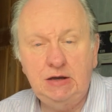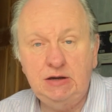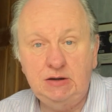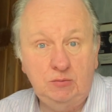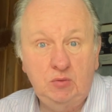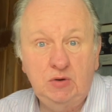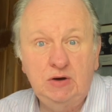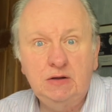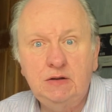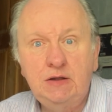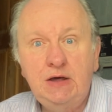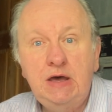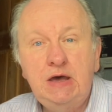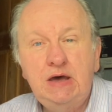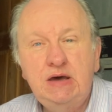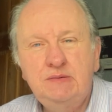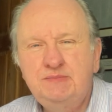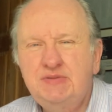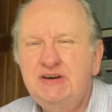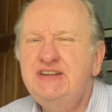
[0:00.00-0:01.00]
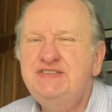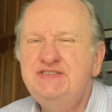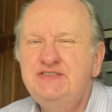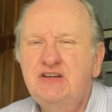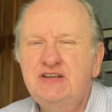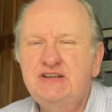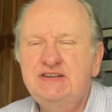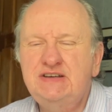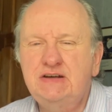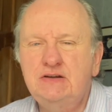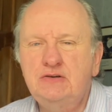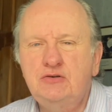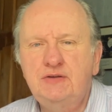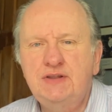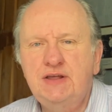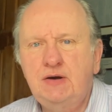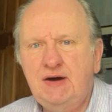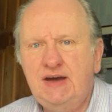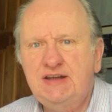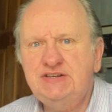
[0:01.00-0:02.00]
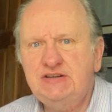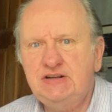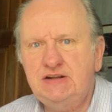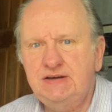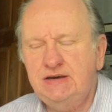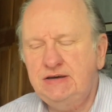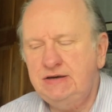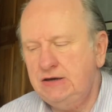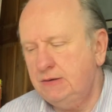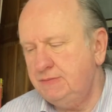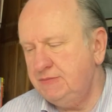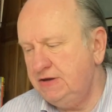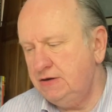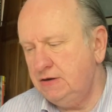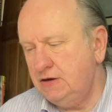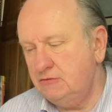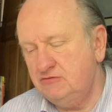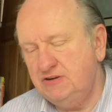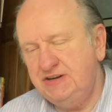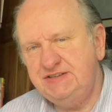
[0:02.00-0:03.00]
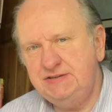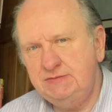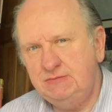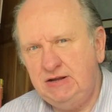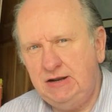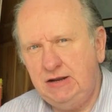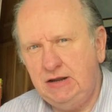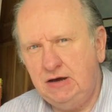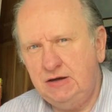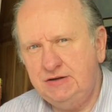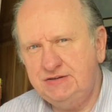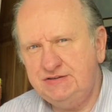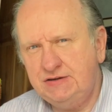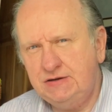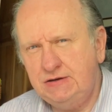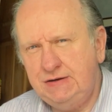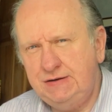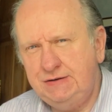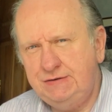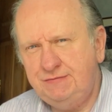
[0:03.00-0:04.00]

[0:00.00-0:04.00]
will, but it's not ideal. Although actually, I mean, a reasonably large screen